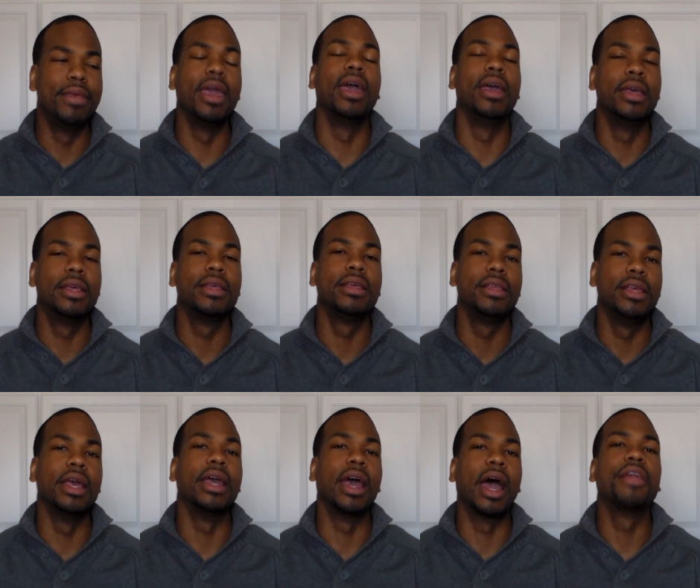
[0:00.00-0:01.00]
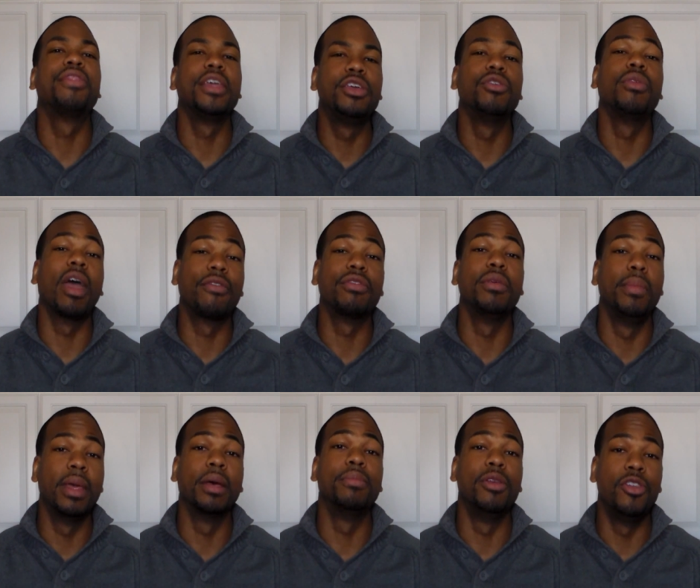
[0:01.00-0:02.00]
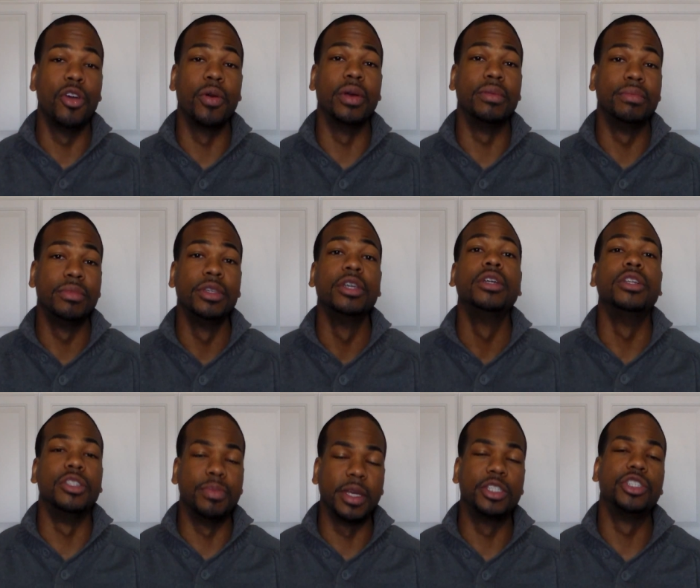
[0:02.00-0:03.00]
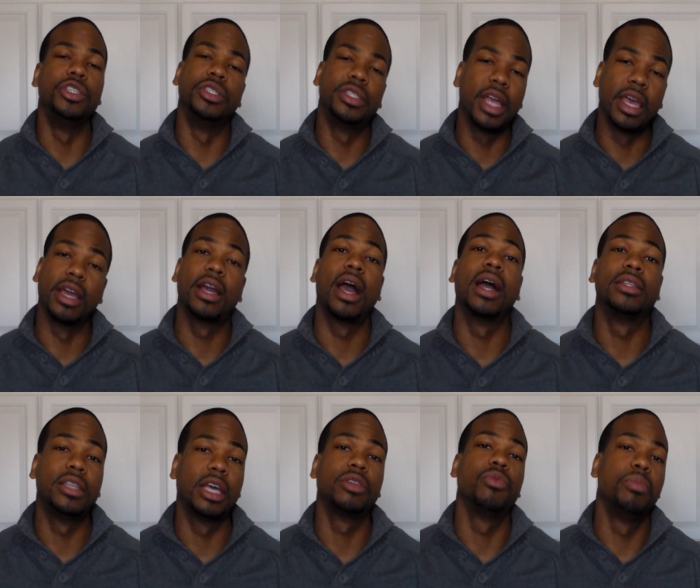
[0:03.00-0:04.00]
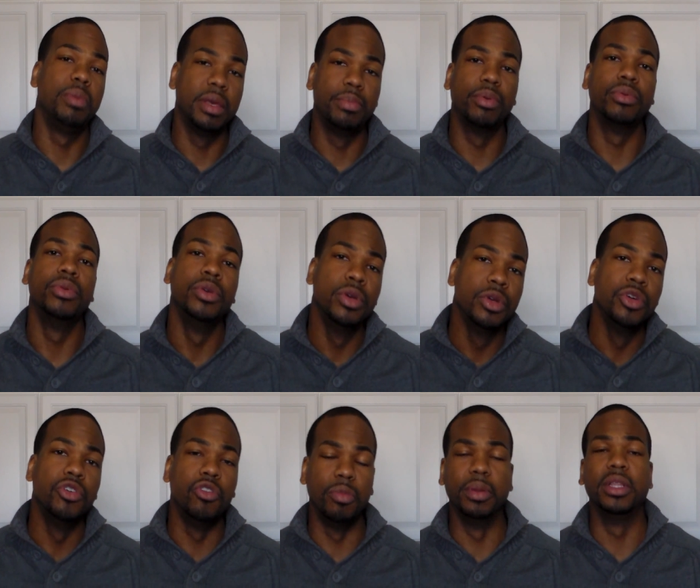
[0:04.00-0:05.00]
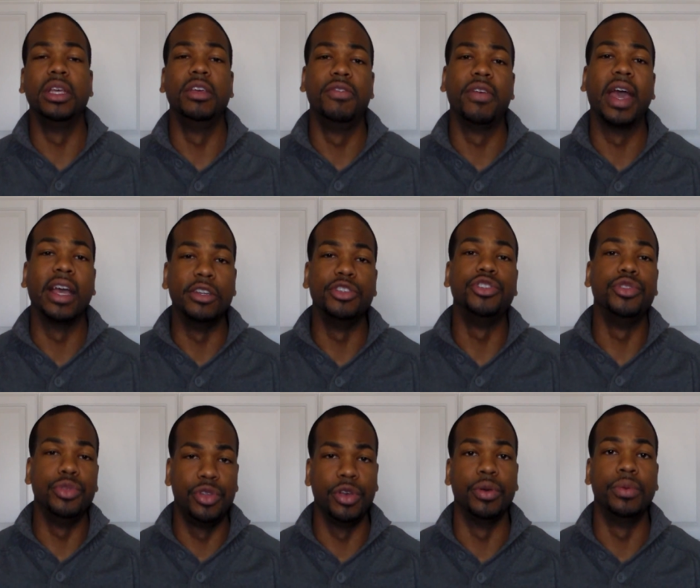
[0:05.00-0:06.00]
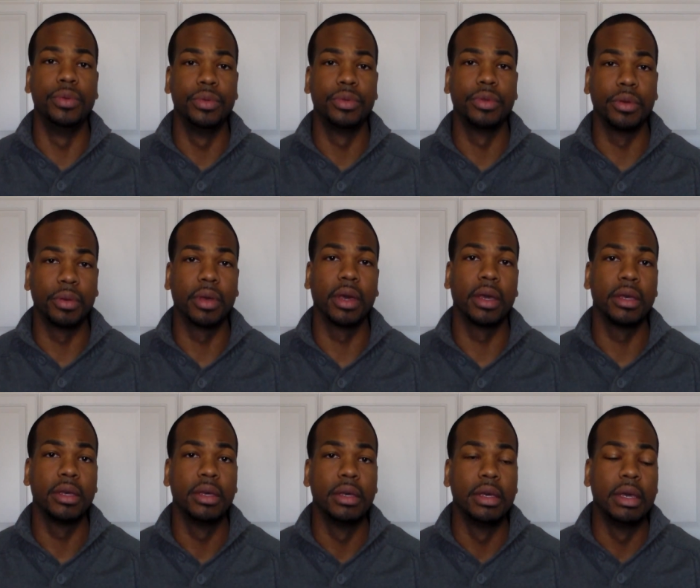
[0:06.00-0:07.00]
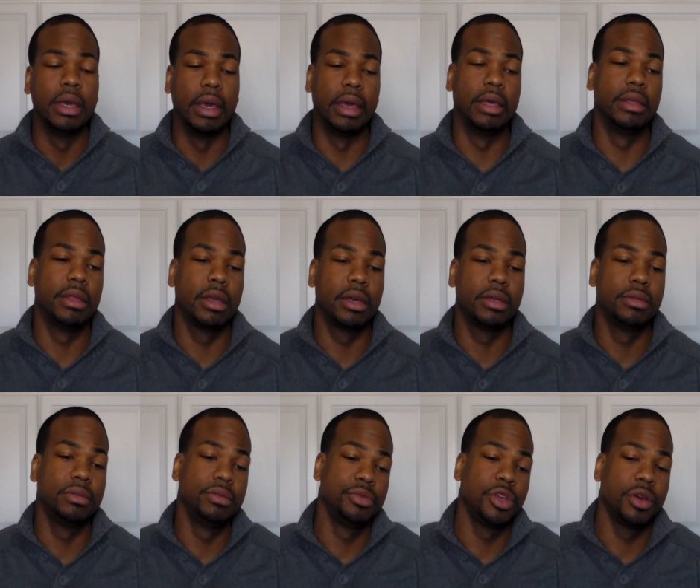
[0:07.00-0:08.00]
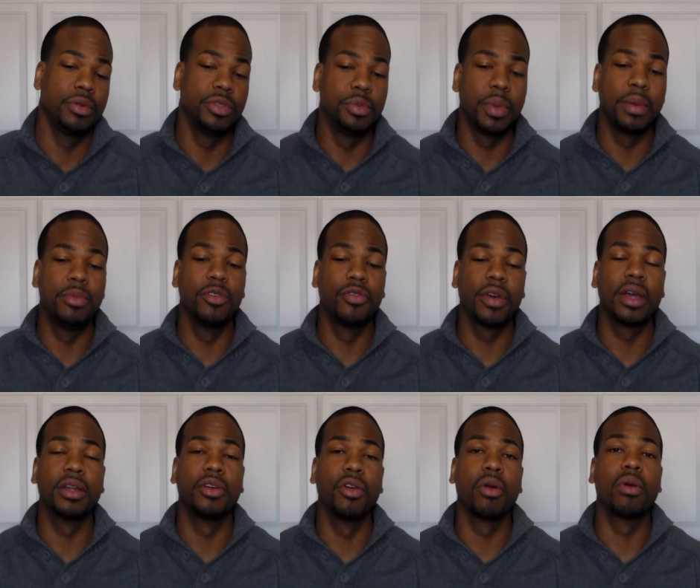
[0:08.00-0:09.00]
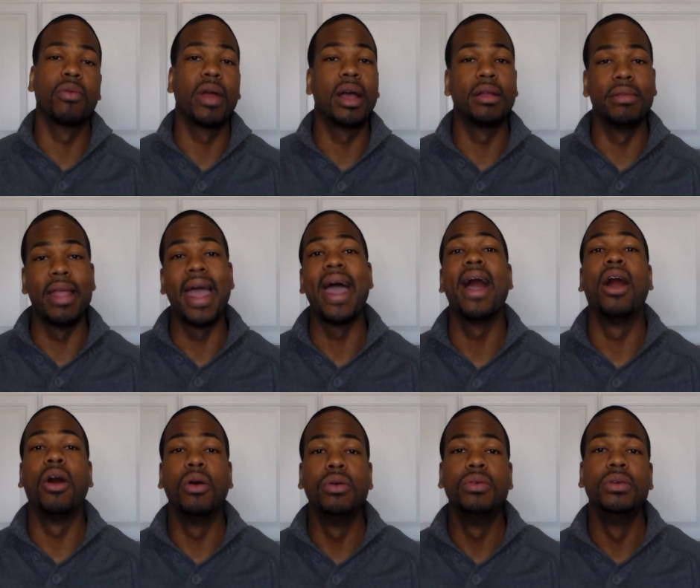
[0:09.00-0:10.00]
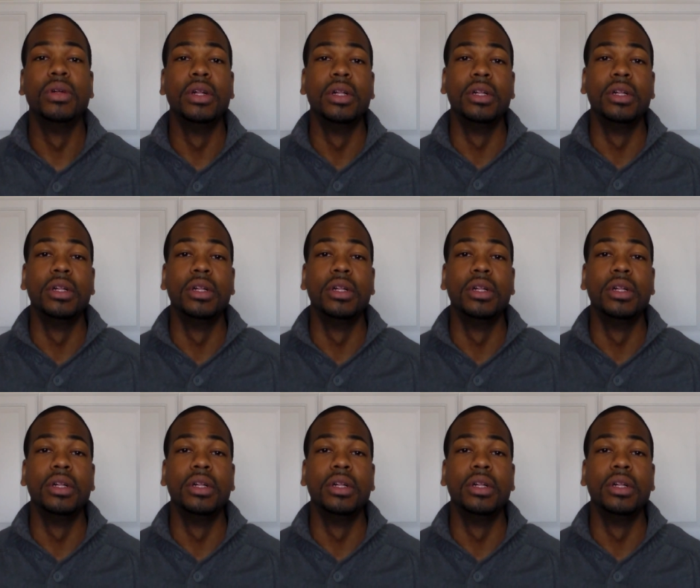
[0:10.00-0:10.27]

yeah yeah i think you'll definitely be able to do it just make sure you stay in contact with people who believe as you do okay and uh, who knows? Maybe you'll find a girl around now,